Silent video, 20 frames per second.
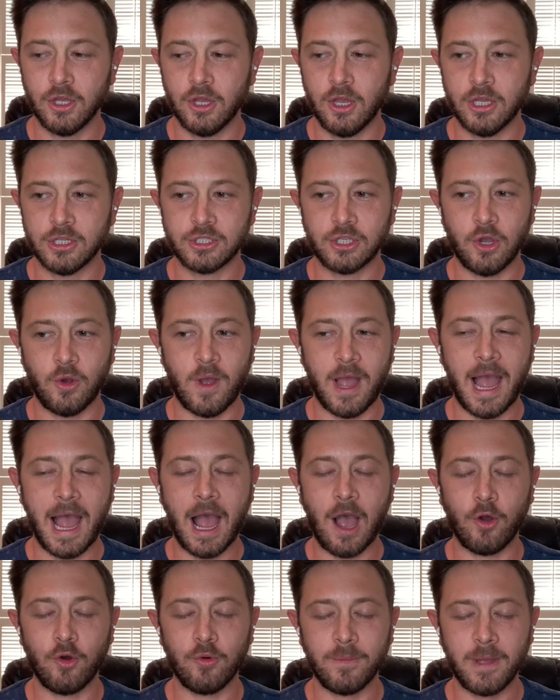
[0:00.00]
So
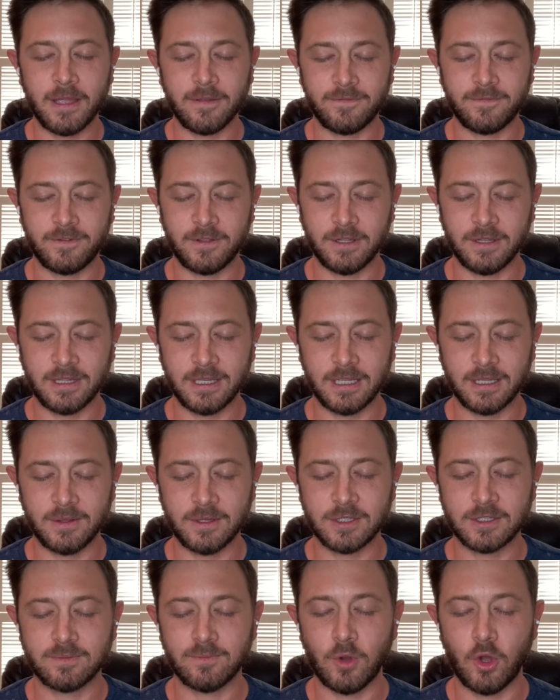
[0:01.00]
how am I feeling in
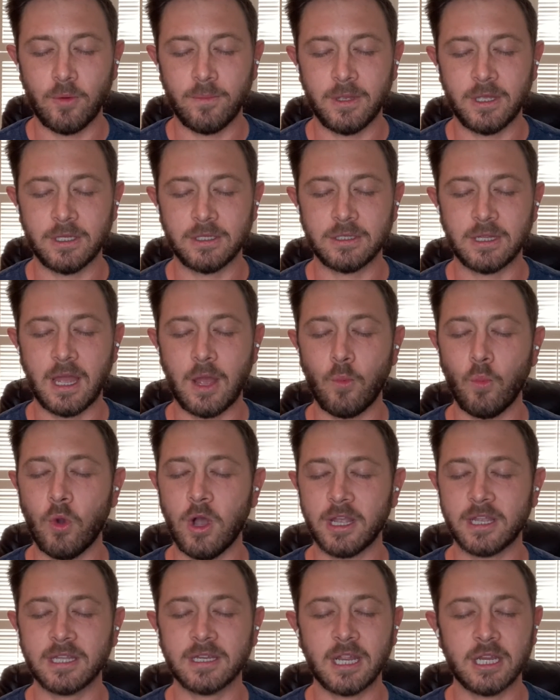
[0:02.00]
this moment? What
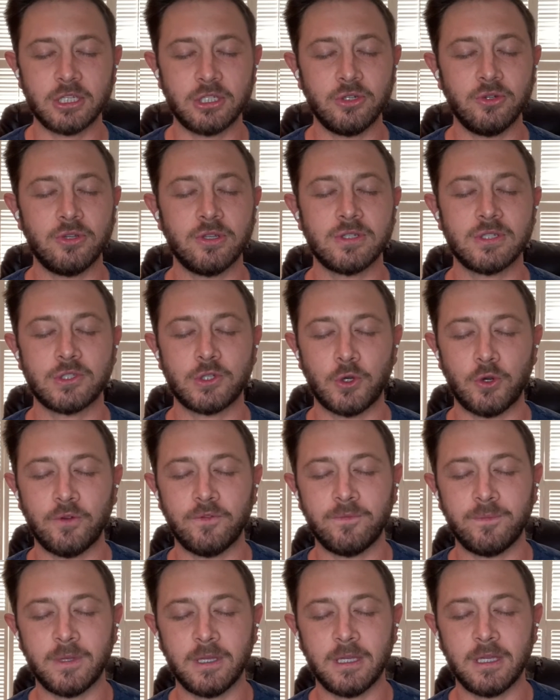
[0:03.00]
can I do to serve
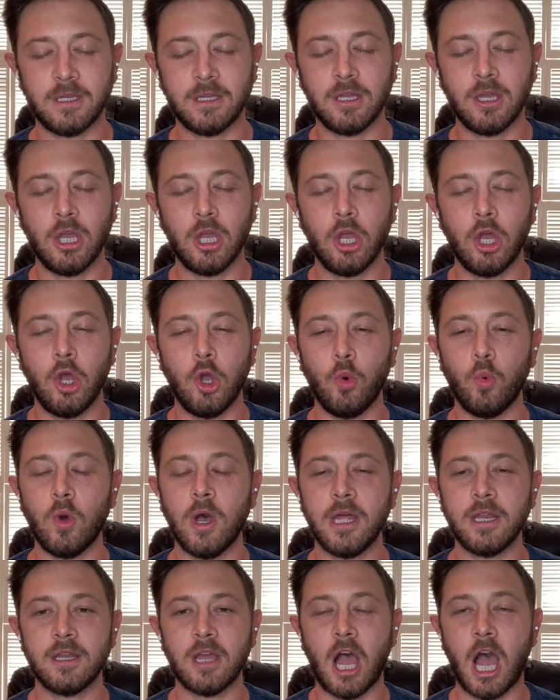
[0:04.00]
me?
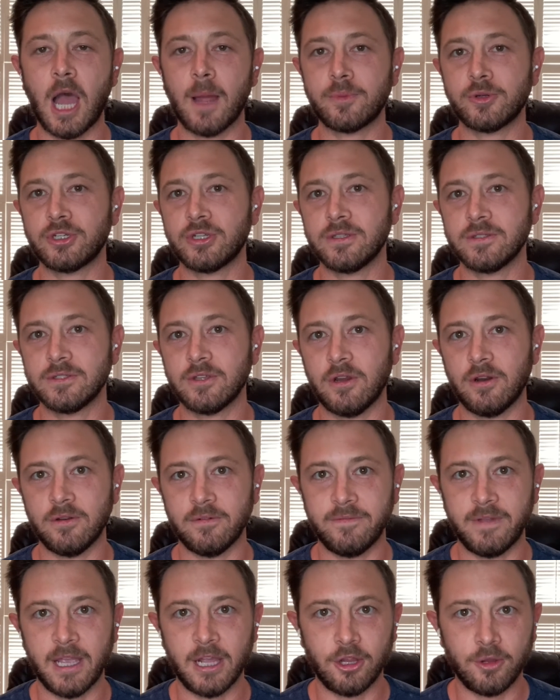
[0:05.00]
What options are
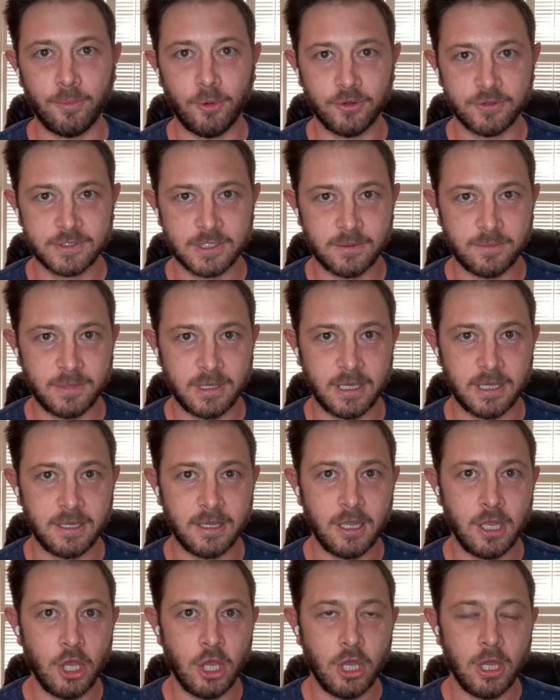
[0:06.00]
available to me?
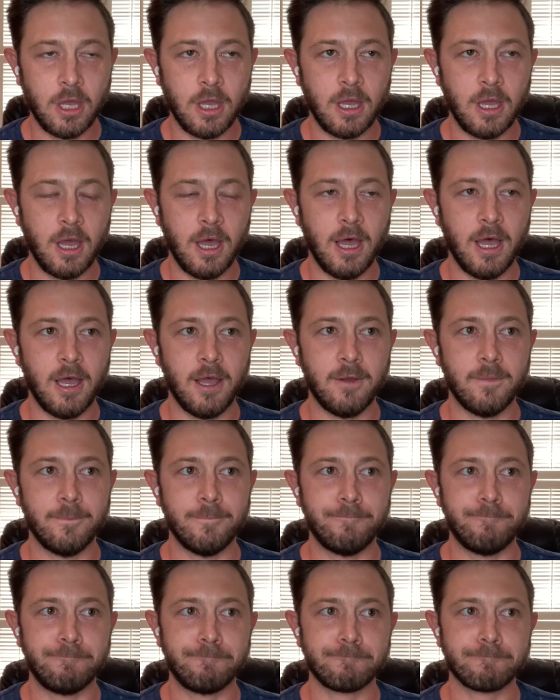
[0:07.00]

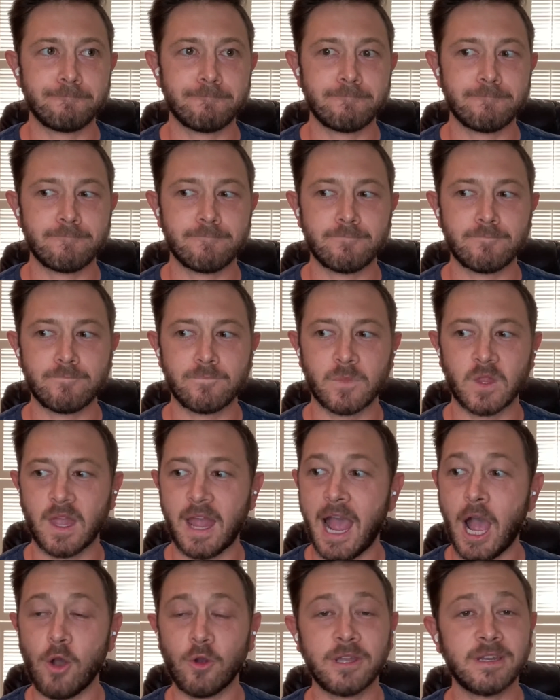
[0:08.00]

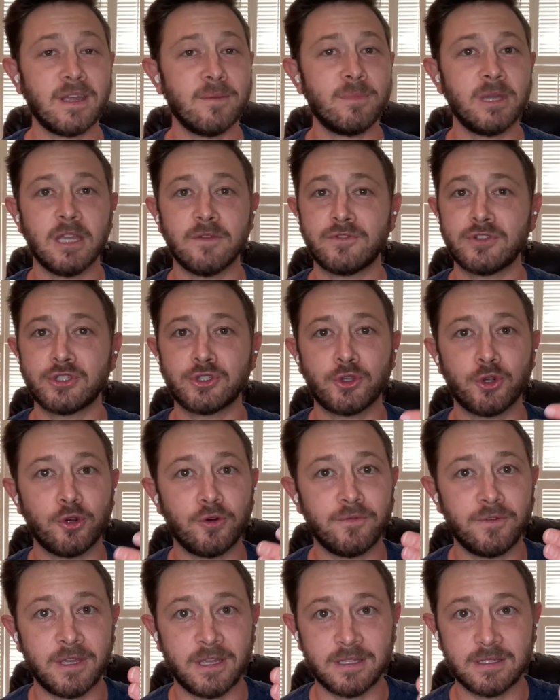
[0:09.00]
How can I be of
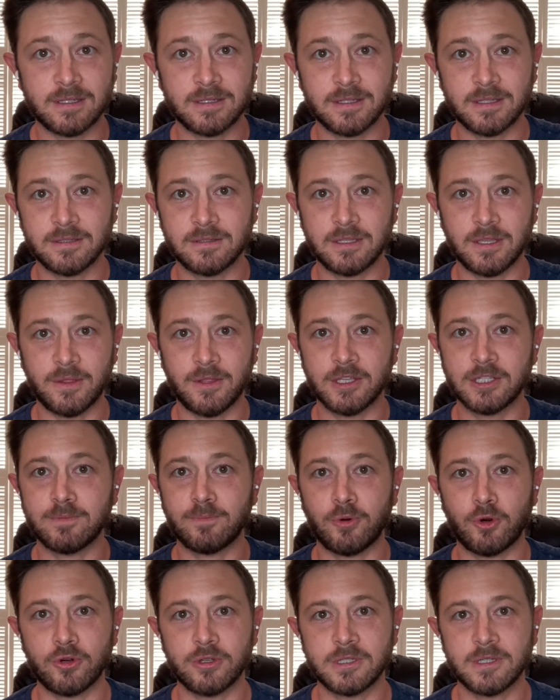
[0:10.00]
service to this
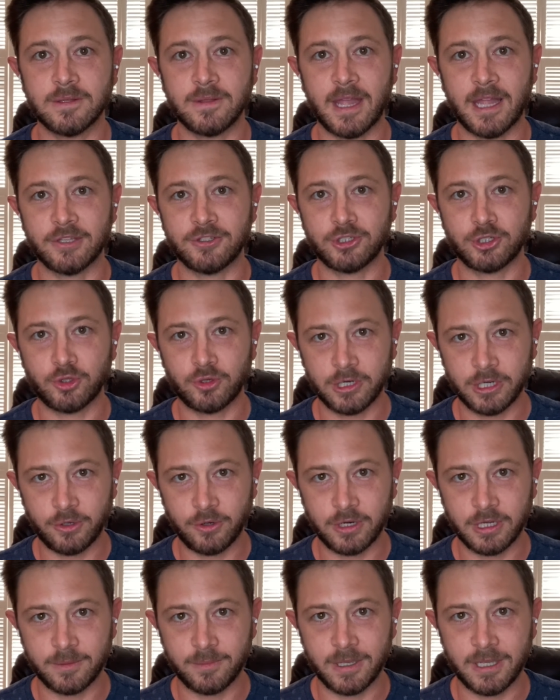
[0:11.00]
person that's
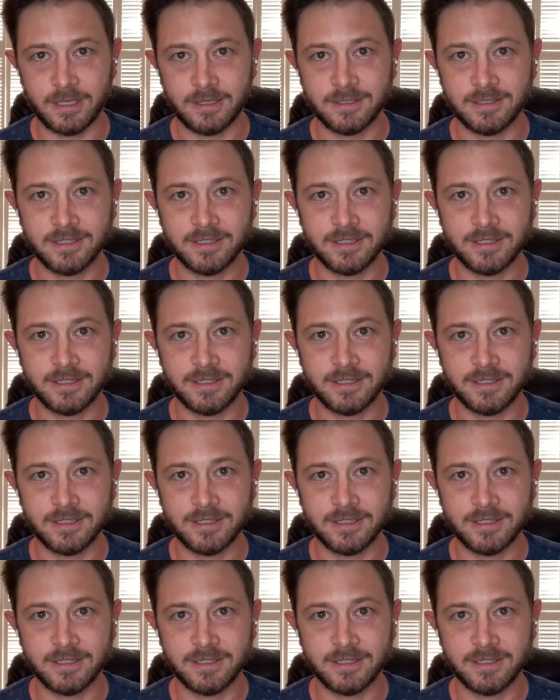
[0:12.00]
triggering me?